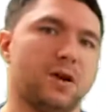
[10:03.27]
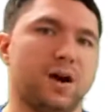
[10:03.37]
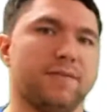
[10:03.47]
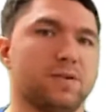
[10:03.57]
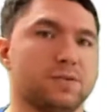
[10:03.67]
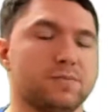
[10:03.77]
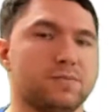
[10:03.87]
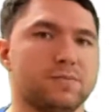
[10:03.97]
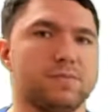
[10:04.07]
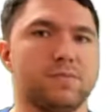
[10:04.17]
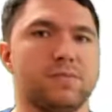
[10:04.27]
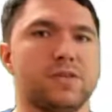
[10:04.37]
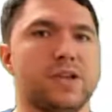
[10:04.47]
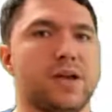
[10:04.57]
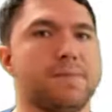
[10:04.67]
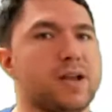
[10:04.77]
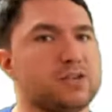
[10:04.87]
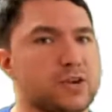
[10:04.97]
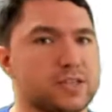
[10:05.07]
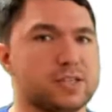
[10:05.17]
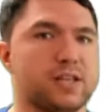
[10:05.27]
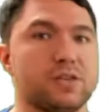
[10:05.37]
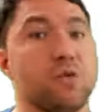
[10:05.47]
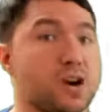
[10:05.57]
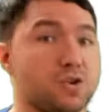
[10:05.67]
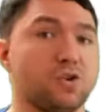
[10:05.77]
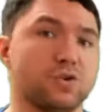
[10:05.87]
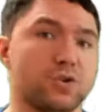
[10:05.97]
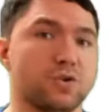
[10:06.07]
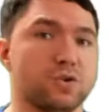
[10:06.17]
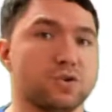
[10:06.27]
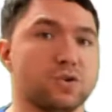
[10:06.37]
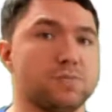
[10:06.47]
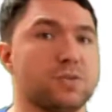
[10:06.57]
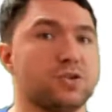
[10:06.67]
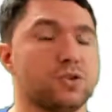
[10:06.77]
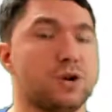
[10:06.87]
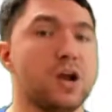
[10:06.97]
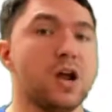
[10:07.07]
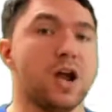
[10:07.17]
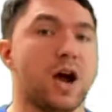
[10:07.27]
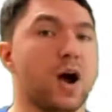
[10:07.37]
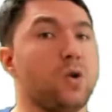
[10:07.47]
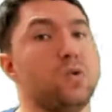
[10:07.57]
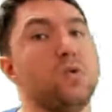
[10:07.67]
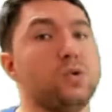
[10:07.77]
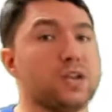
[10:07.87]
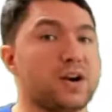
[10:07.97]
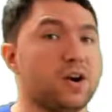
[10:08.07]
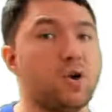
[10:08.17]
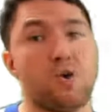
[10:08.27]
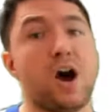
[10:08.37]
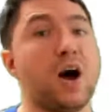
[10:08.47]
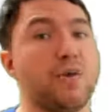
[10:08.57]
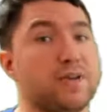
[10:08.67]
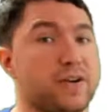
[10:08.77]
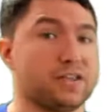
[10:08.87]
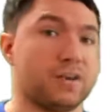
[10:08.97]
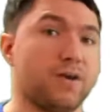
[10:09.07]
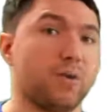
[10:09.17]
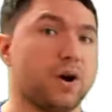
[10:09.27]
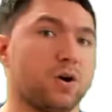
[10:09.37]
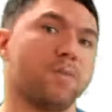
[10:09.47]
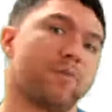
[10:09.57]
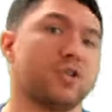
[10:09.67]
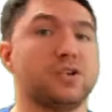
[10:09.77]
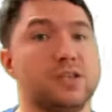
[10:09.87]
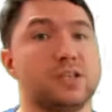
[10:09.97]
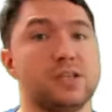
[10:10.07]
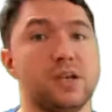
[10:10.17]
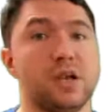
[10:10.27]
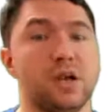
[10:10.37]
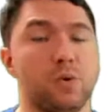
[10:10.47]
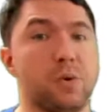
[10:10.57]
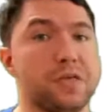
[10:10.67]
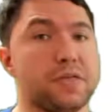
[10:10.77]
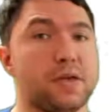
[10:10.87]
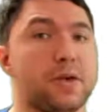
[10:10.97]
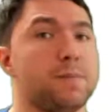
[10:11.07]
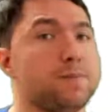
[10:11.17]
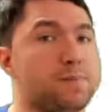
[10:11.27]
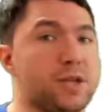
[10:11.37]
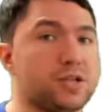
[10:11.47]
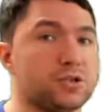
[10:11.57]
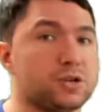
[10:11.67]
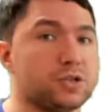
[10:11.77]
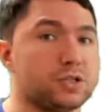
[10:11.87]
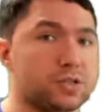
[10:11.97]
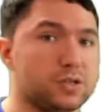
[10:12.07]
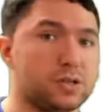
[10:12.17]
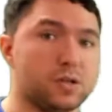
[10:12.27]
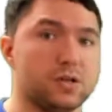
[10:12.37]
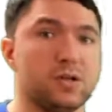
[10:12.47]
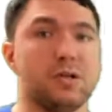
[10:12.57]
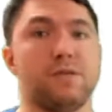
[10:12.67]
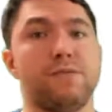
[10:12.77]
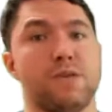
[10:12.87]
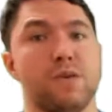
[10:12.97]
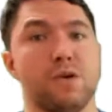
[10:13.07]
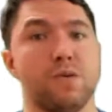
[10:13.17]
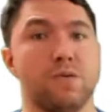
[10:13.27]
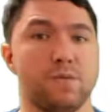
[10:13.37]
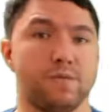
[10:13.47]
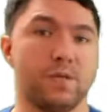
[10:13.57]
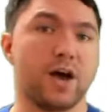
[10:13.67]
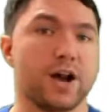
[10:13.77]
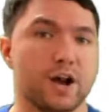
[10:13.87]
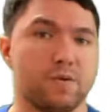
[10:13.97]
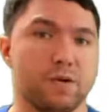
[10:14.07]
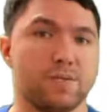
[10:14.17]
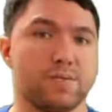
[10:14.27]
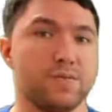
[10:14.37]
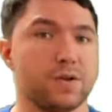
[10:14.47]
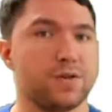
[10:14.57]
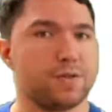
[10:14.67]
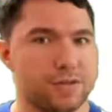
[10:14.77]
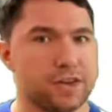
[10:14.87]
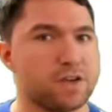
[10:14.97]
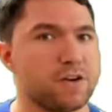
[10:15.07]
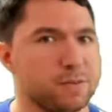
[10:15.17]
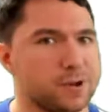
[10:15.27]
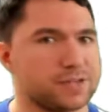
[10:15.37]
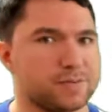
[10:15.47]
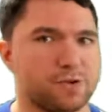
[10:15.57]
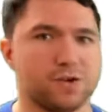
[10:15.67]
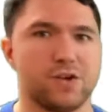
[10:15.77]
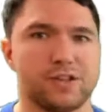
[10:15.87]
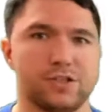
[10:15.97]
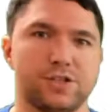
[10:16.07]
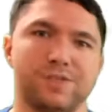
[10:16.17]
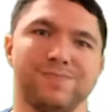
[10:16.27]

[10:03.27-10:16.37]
about the metrics that we are going to use to measure how good and or how effective our compression is with pictures, video, and audio. Thank you very much for your attention.